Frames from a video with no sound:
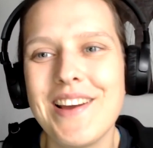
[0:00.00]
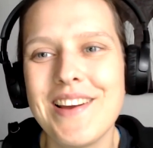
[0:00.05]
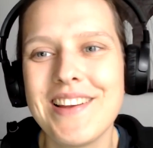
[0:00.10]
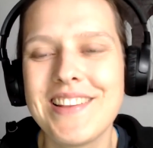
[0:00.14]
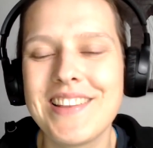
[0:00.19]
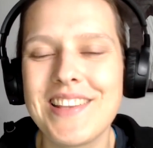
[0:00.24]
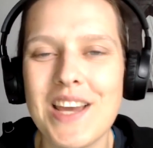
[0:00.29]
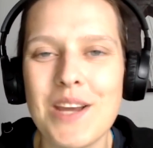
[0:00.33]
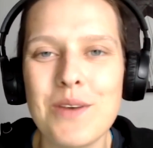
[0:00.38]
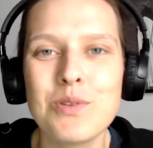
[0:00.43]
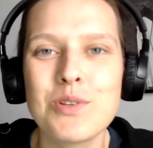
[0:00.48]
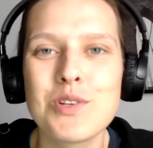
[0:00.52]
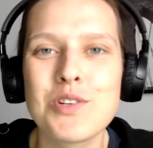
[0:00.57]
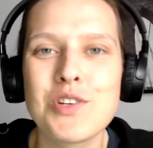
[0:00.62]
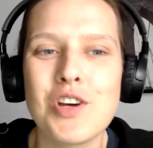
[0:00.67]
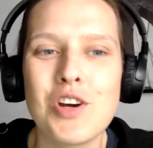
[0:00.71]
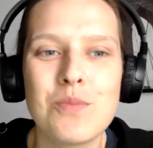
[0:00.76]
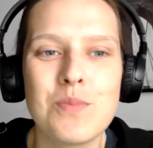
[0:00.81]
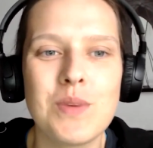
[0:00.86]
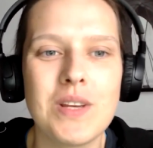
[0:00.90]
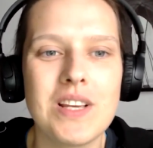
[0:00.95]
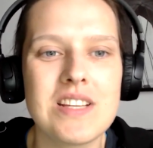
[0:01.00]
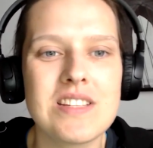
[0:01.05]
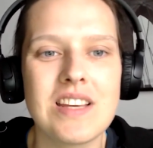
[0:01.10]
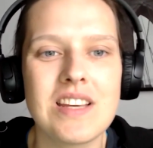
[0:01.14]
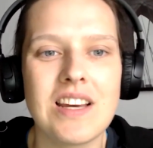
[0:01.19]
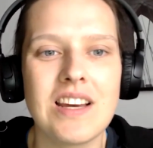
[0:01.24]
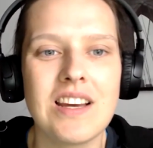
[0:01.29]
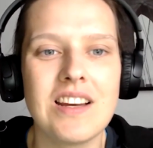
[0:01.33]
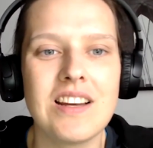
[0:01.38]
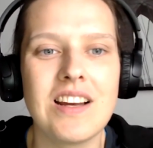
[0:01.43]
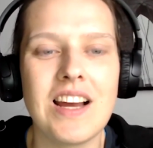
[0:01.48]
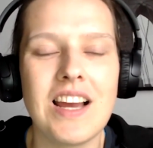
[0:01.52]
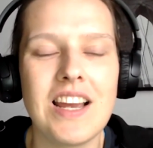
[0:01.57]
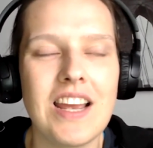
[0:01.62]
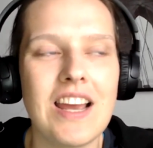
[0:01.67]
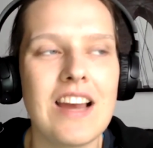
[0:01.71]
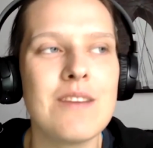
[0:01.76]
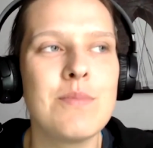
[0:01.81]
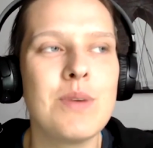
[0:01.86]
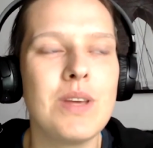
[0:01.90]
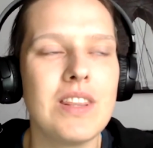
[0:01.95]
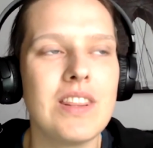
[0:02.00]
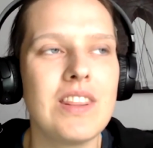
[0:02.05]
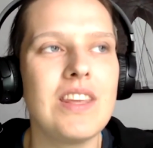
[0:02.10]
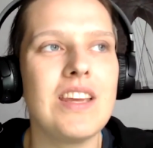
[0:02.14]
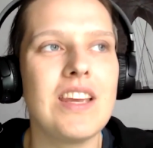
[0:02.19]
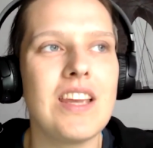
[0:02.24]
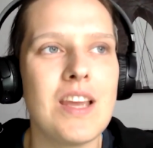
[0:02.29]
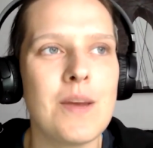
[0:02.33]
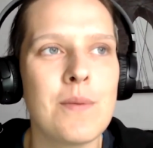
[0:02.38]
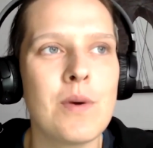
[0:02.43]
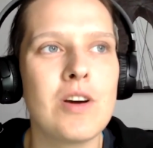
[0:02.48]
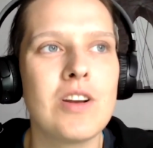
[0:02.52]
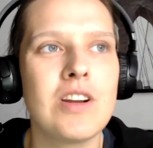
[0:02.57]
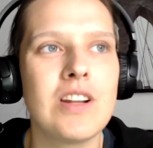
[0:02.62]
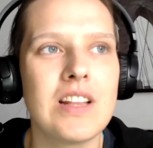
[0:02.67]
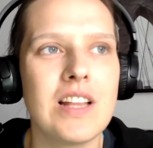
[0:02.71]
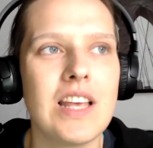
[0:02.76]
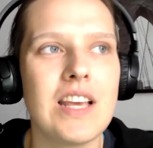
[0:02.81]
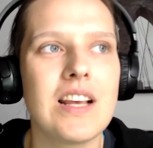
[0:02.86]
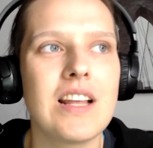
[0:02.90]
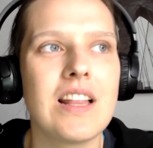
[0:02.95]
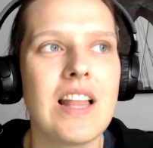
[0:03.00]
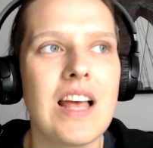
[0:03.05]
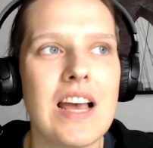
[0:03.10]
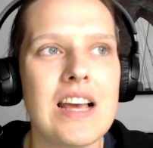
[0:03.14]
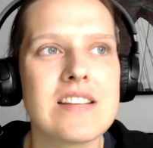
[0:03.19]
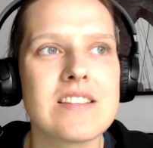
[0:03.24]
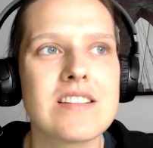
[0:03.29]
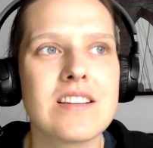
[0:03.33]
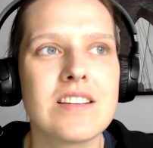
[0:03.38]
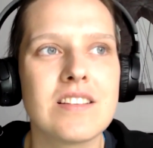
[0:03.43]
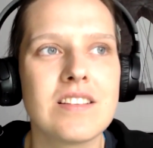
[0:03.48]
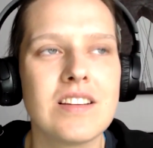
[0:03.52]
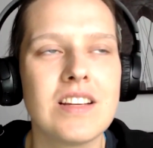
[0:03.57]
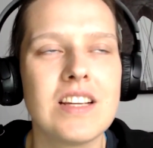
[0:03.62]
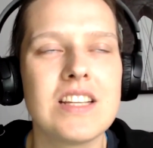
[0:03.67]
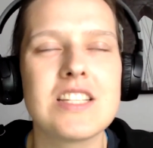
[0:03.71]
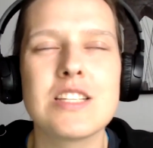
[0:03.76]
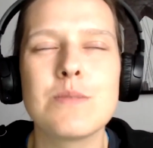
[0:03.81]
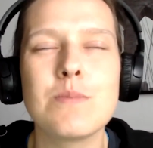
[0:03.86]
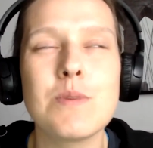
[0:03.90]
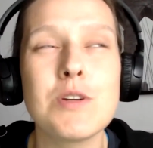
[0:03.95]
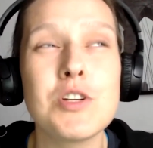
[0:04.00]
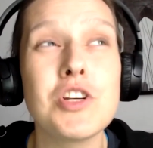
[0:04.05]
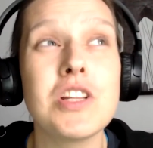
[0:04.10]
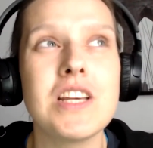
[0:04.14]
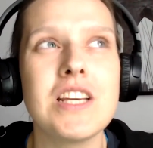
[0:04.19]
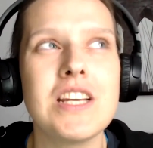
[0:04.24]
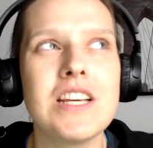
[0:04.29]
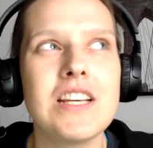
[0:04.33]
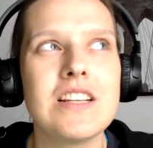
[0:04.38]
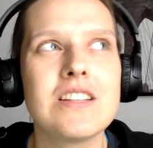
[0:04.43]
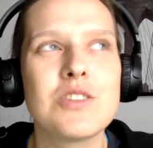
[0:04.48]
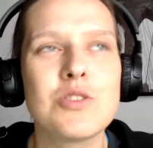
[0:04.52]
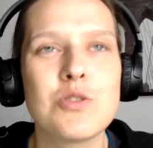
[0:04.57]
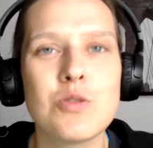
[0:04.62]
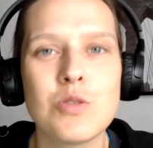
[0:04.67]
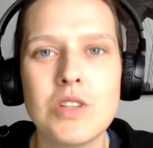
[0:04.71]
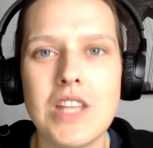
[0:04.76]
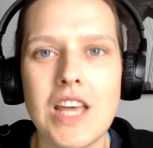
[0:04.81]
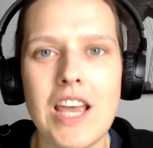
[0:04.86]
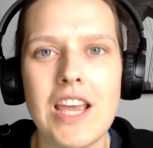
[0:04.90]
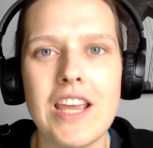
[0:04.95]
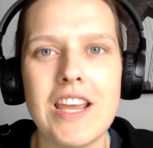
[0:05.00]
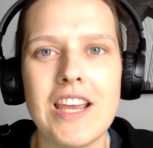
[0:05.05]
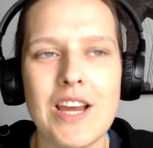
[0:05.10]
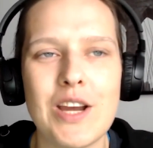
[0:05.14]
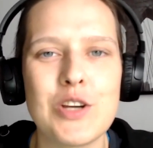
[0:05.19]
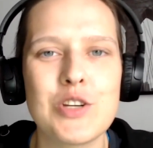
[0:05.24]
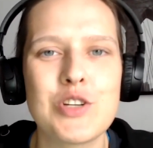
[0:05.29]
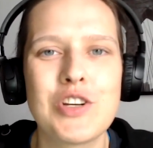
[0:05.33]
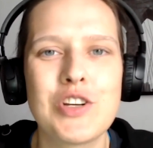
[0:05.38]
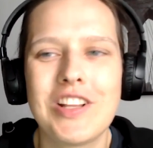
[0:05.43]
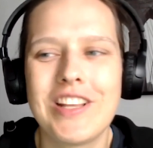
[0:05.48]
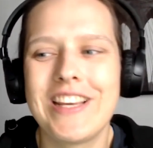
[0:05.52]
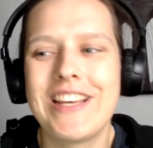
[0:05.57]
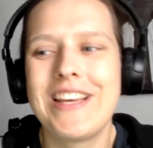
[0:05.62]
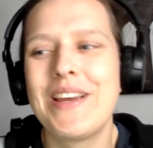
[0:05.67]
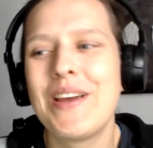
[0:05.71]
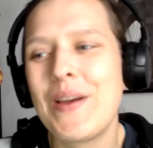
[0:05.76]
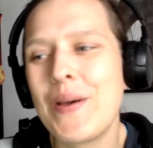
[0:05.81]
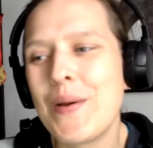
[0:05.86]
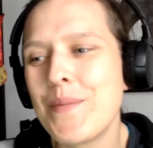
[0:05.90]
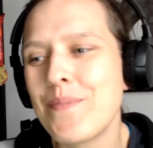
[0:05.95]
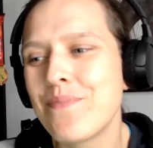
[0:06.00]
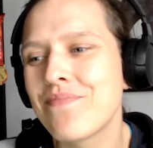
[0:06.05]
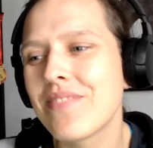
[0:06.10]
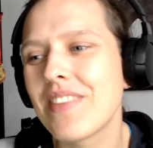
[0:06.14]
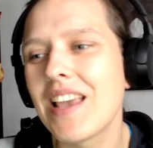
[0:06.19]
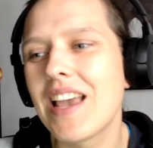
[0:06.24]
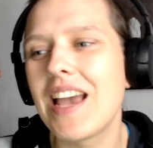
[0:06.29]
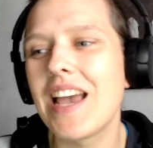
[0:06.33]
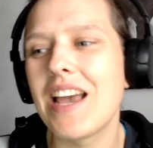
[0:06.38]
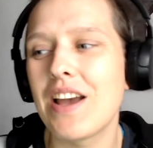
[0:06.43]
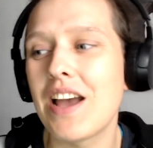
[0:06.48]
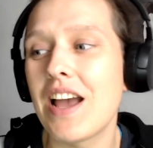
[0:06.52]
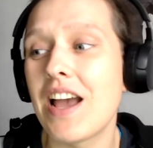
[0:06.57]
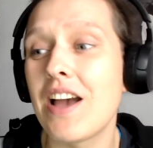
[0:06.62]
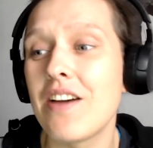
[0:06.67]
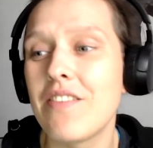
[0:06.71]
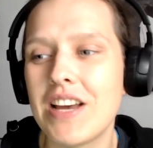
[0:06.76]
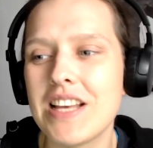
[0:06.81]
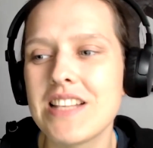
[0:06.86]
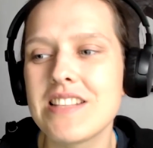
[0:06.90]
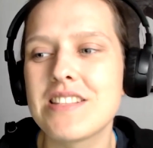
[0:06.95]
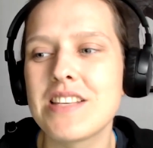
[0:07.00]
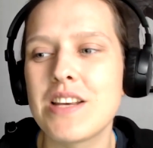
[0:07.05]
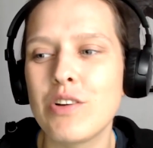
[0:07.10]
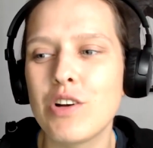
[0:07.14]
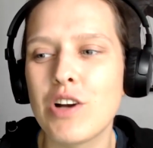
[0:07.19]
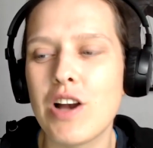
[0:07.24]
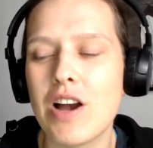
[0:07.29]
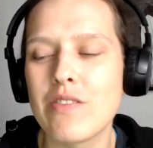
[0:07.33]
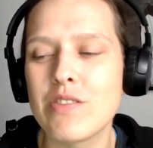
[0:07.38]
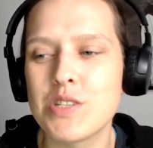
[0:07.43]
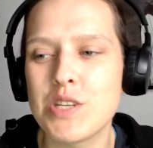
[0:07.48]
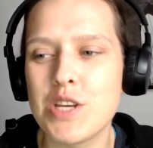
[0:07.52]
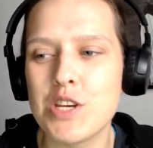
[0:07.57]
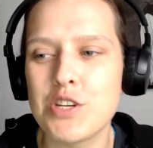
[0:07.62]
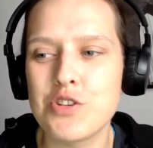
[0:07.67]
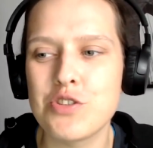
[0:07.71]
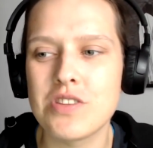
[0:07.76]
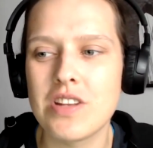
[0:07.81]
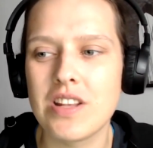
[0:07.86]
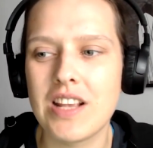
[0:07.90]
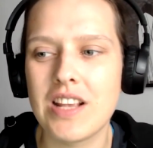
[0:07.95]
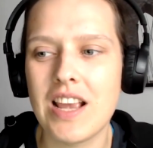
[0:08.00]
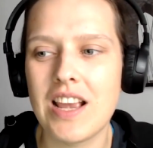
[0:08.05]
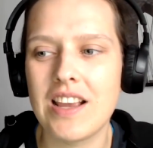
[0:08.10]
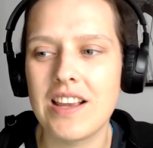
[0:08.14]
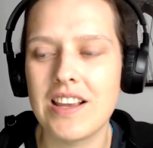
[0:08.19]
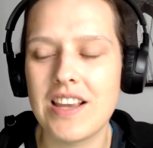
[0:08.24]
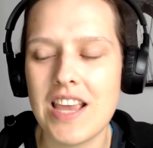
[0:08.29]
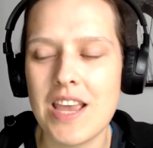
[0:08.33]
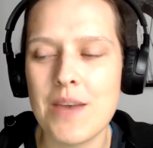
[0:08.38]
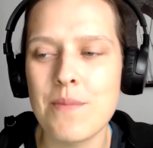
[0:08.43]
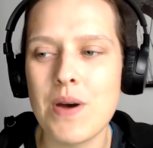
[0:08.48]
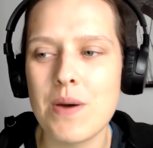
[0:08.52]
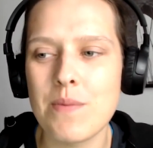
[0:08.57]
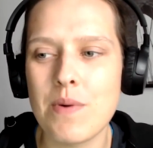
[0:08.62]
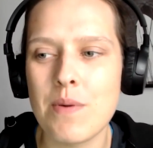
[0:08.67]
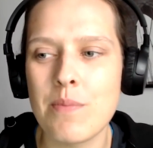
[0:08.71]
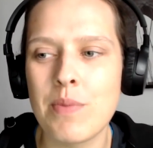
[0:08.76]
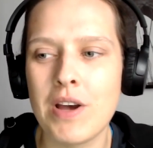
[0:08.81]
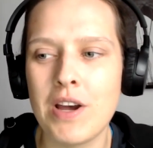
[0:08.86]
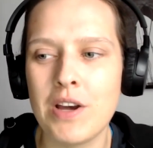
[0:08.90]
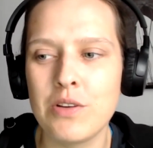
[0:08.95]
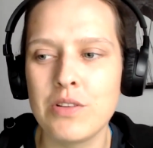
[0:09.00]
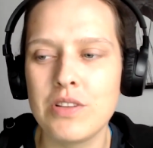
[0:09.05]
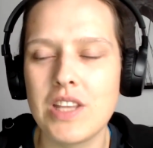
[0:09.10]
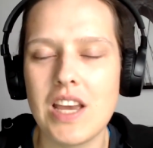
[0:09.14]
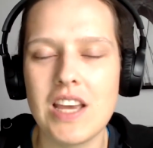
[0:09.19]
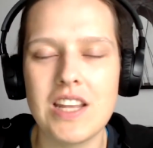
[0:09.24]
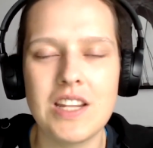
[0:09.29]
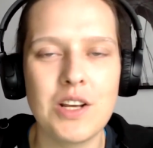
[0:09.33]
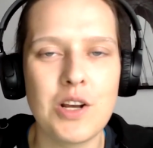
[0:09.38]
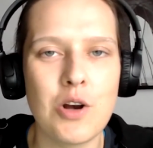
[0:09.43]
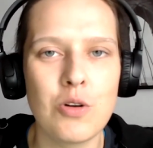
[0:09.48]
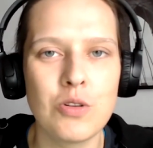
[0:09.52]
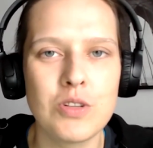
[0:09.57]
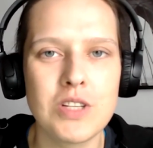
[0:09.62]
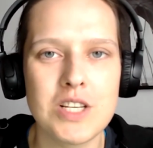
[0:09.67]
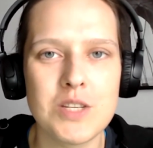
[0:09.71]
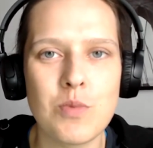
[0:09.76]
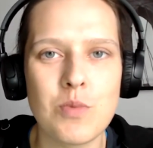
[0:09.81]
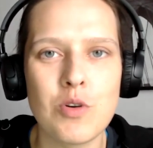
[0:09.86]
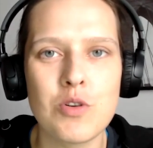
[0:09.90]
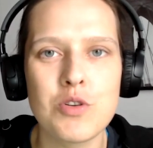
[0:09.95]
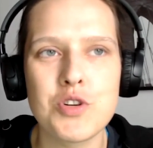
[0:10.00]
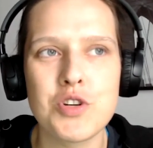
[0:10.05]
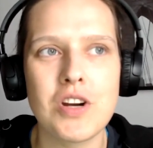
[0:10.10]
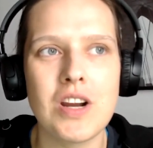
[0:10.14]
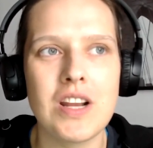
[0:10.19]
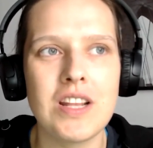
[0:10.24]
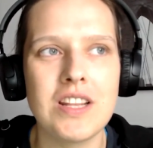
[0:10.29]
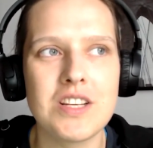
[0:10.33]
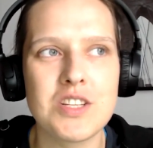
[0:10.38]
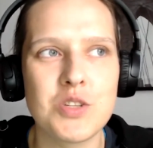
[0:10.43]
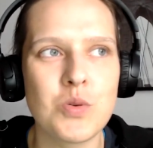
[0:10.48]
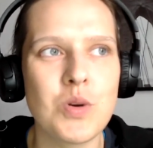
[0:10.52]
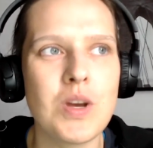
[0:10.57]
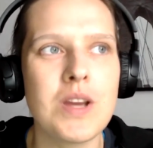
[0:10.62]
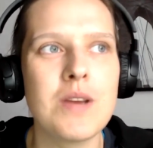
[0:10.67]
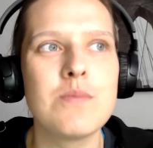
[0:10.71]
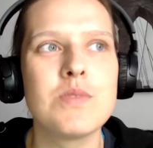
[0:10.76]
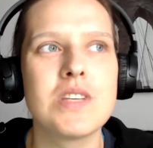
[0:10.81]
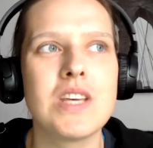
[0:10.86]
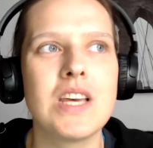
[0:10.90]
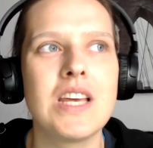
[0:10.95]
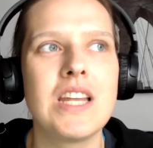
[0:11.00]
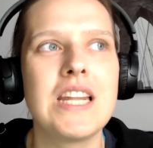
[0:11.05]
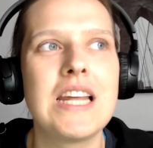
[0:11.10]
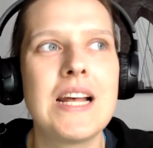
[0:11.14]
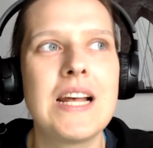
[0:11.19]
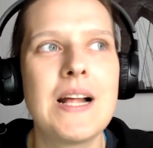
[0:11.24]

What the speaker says: time will show because I have been thinking about it like last, especially today. Actually, I have had several conversations that came up about the cold exposure and the swims, and